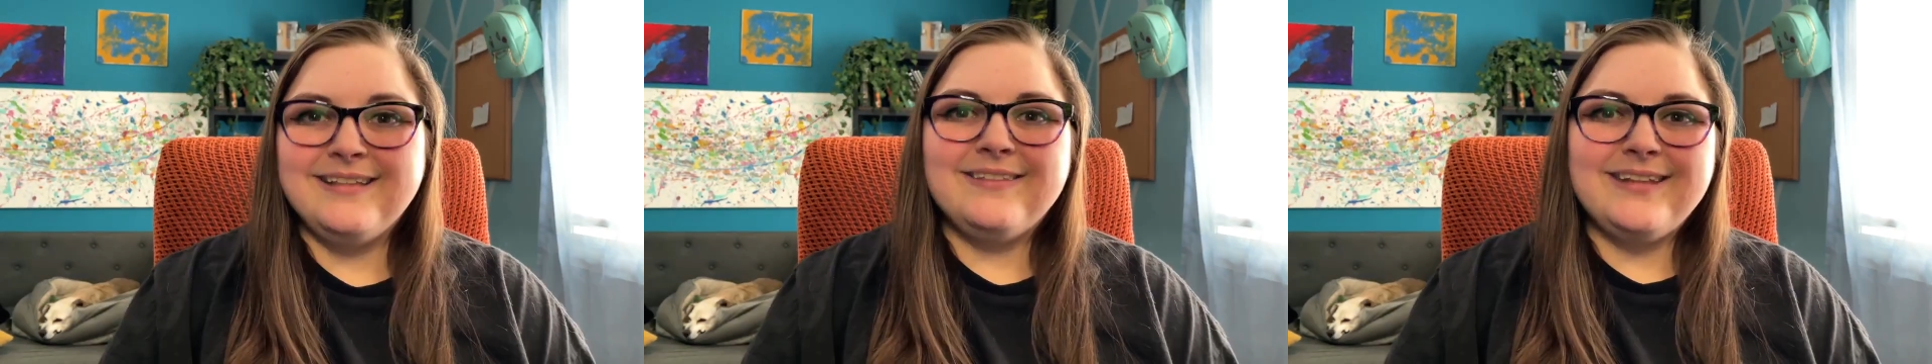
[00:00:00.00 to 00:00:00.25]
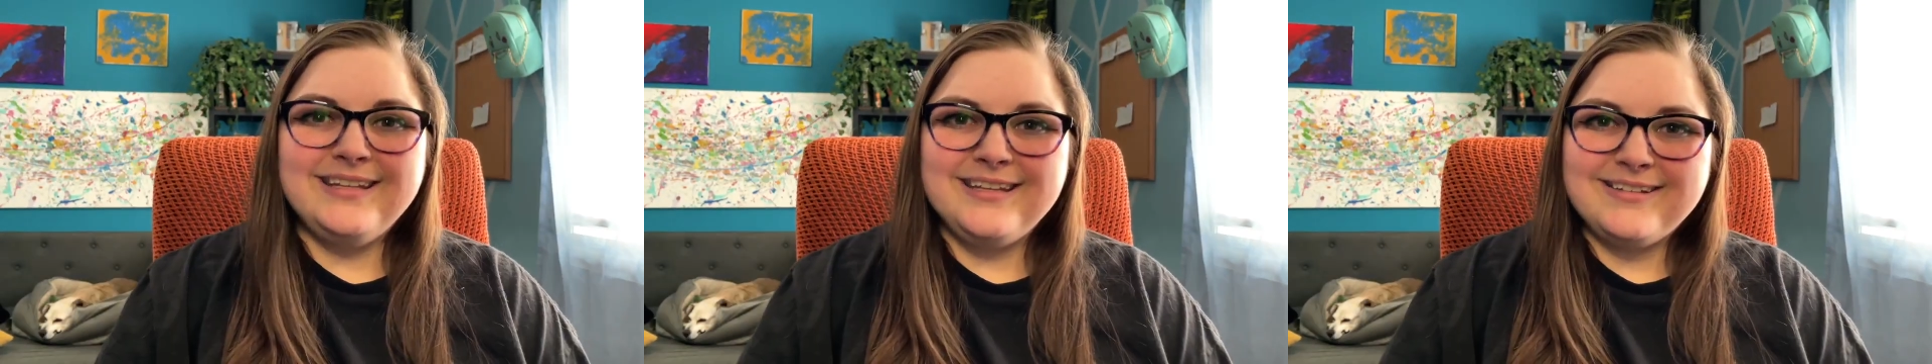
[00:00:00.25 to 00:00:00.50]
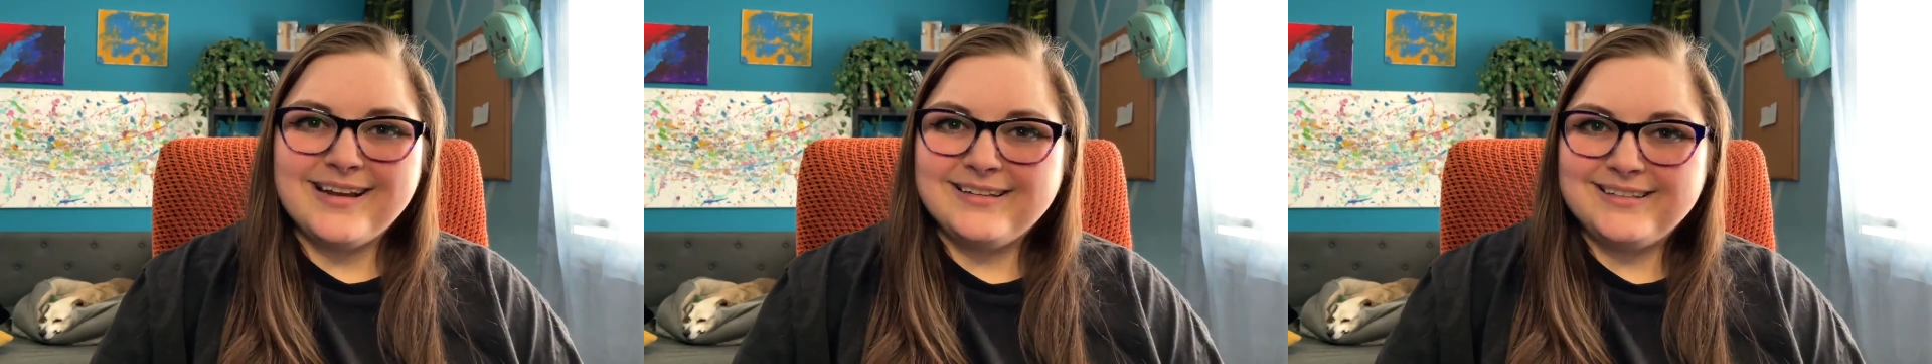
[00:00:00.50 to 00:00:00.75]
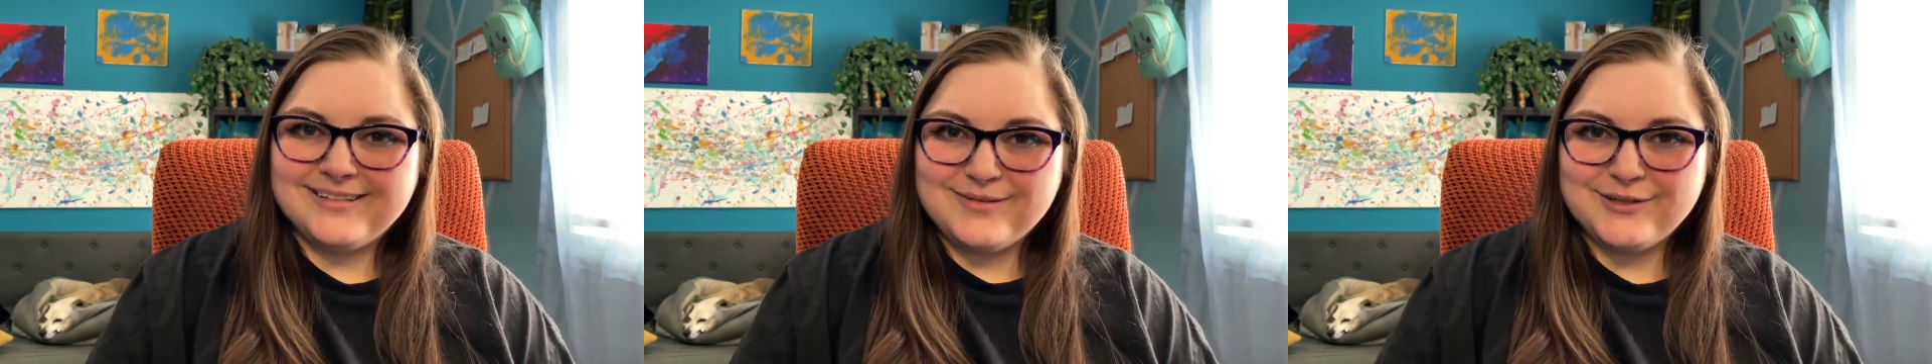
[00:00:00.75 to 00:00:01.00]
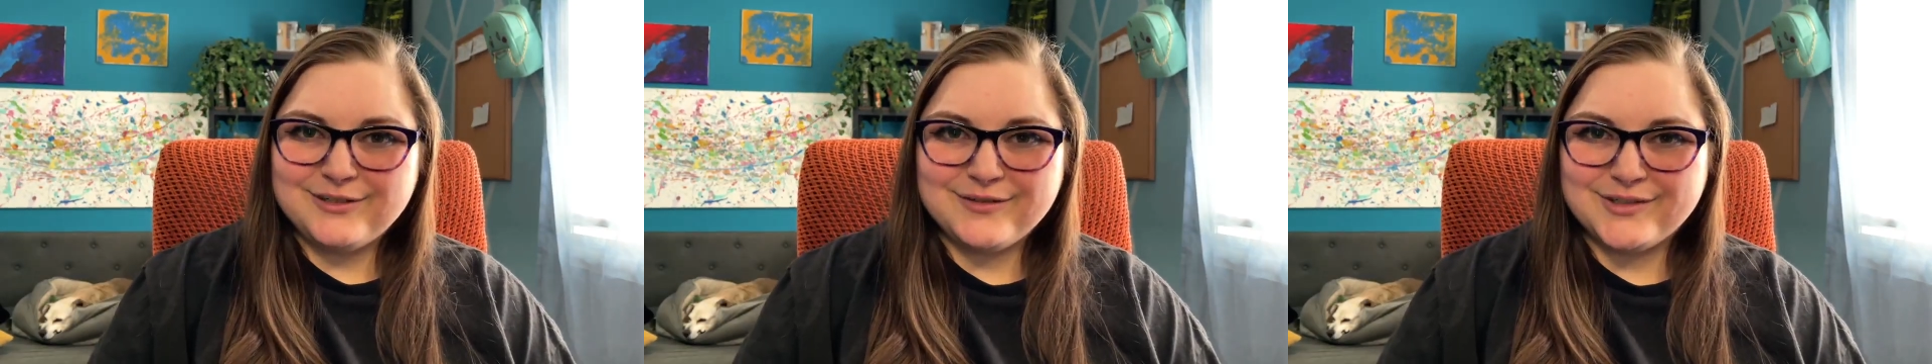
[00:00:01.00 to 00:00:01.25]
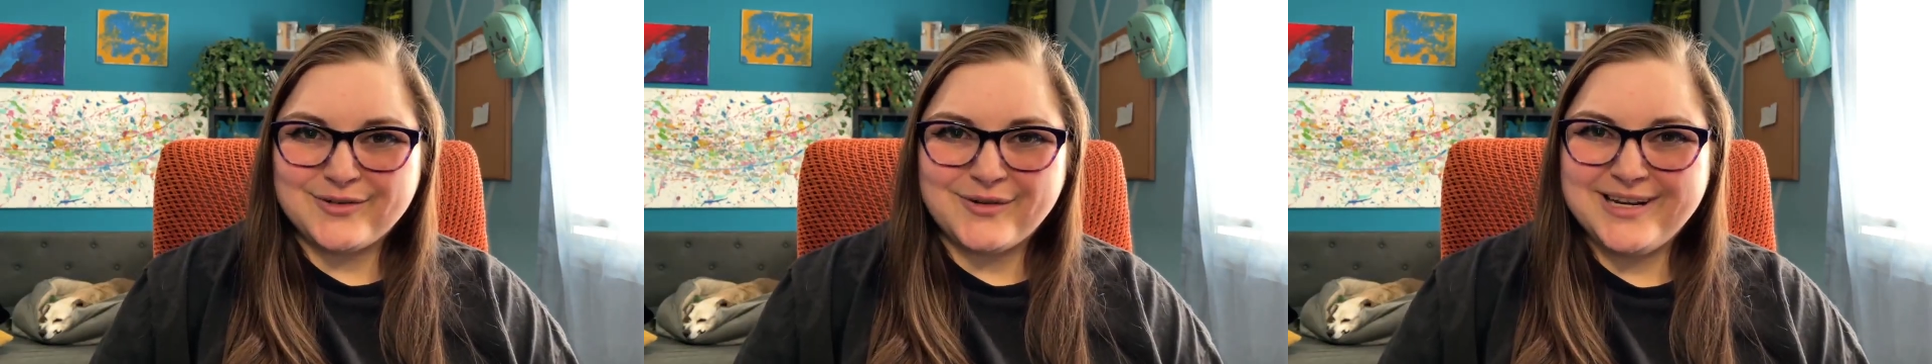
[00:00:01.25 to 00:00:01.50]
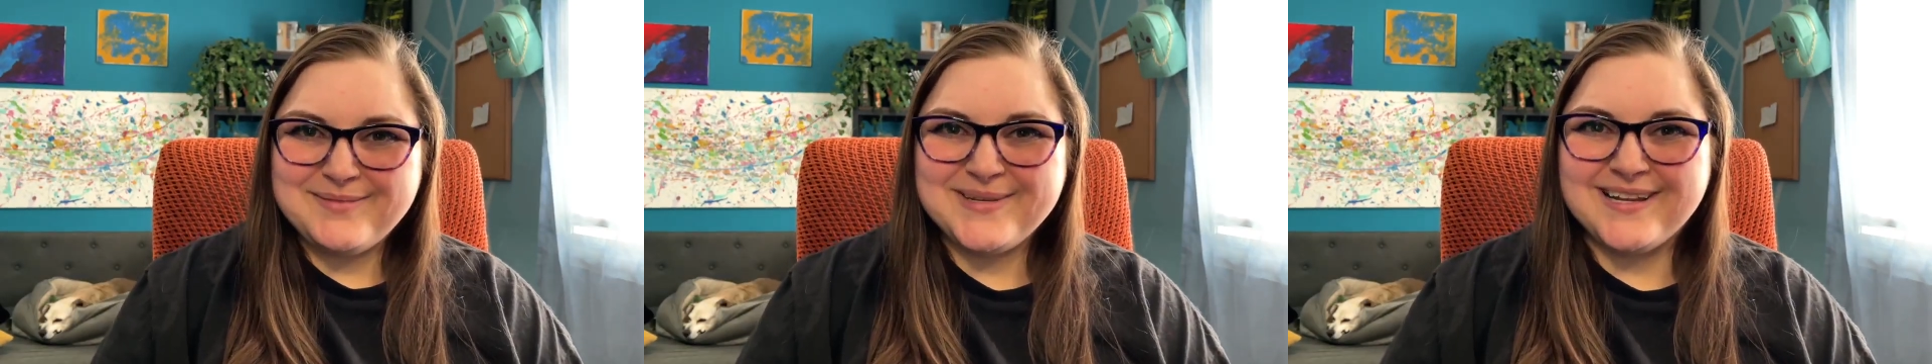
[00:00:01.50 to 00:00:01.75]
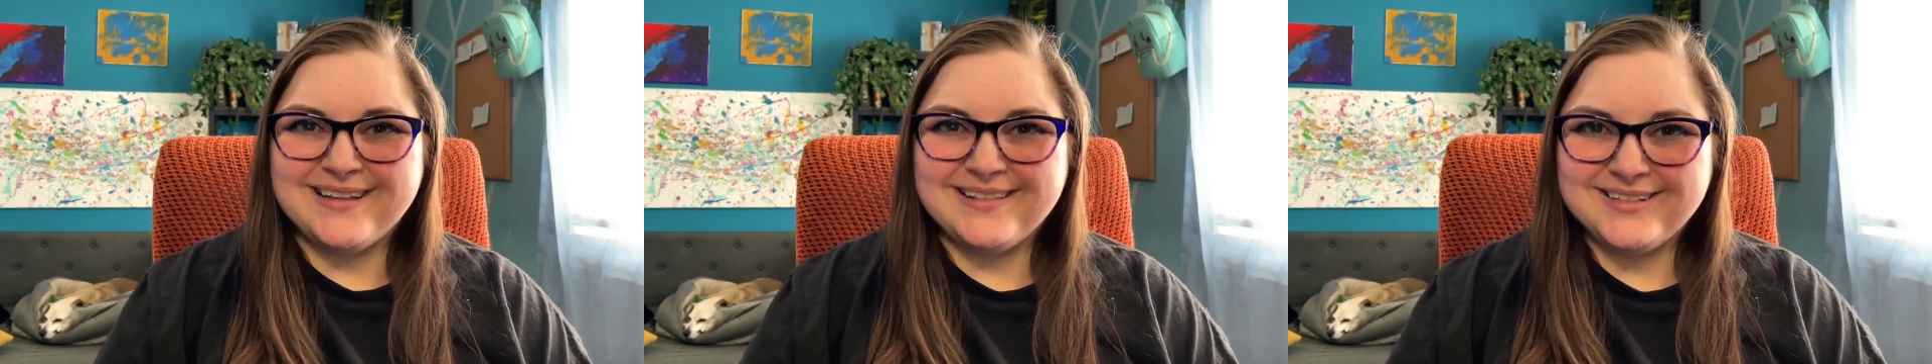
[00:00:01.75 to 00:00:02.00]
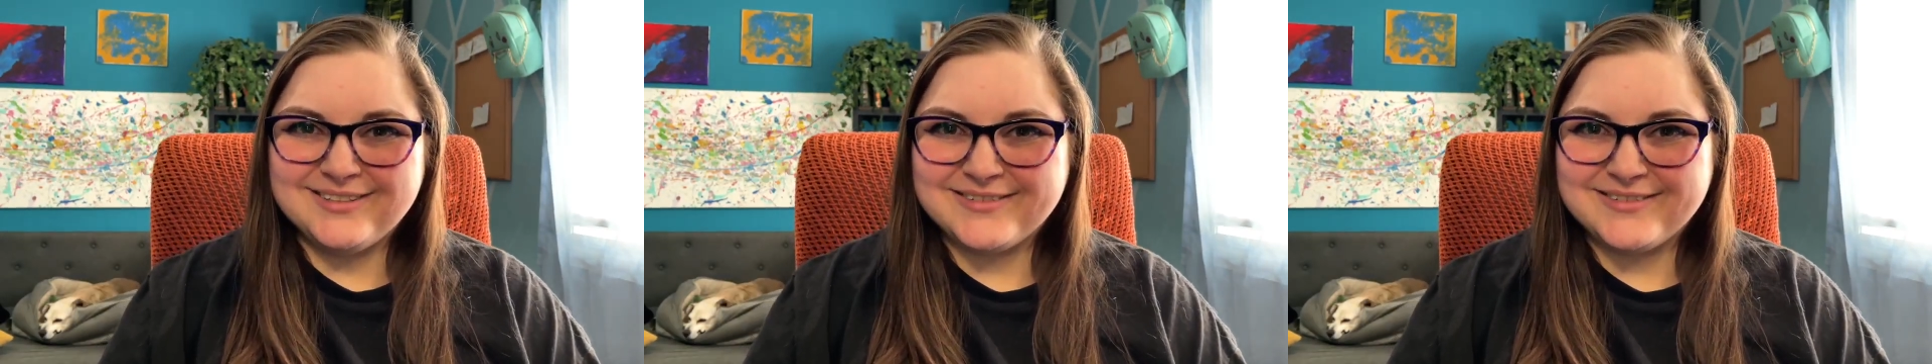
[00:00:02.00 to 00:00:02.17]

Thank you guys so much for joining me on this